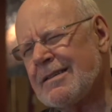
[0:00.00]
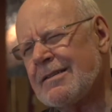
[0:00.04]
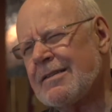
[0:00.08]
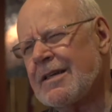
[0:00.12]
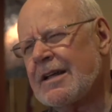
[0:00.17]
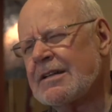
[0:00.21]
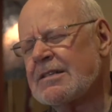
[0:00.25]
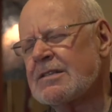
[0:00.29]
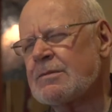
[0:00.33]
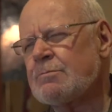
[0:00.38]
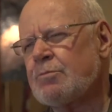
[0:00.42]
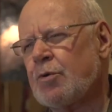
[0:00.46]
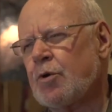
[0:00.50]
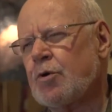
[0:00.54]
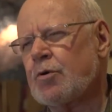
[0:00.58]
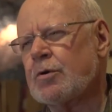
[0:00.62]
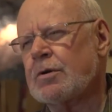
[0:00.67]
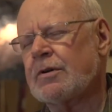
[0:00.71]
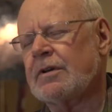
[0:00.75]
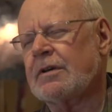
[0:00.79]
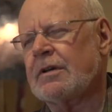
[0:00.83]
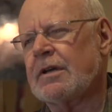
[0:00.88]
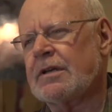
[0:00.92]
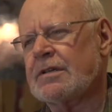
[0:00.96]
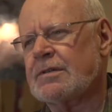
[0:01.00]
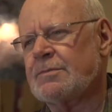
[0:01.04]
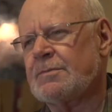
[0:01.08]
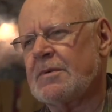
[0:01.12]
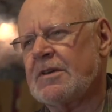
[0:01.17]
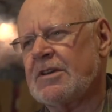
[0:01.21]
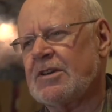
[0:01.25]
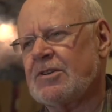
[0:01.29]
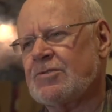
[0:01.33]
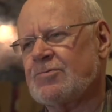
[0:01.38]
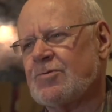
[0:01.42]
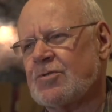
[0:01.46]
that's important as a
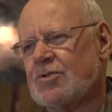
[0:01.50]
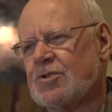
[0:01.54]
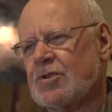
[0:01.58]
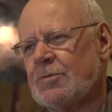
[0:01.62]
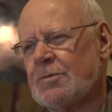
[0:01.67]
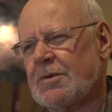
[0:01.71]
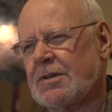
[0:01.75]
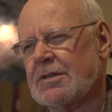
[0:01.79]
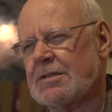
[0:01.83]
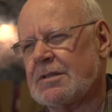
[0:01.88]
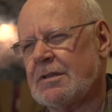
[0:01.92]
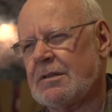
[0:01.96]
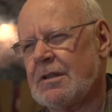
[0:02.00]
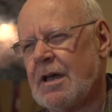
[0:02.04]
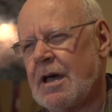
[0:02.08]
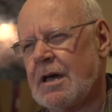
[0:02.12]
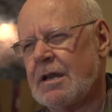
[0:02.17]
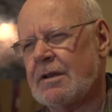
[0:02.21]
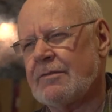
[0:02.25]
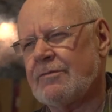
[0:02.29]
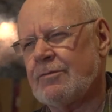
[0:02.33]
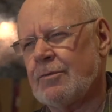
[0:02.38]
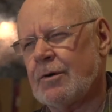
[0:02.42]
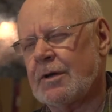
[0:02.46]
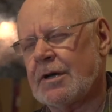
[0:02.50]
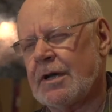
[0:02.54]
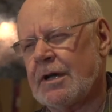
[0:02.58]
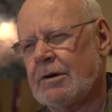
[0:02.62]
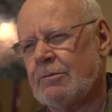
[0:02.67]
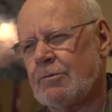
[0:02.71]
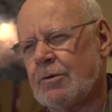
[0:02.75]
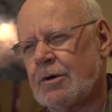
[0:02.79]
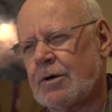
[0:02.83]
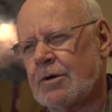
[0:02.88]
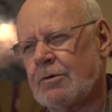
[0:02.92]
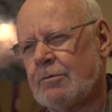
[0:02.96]
pediatrician because a lot of what I
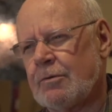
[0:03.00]
work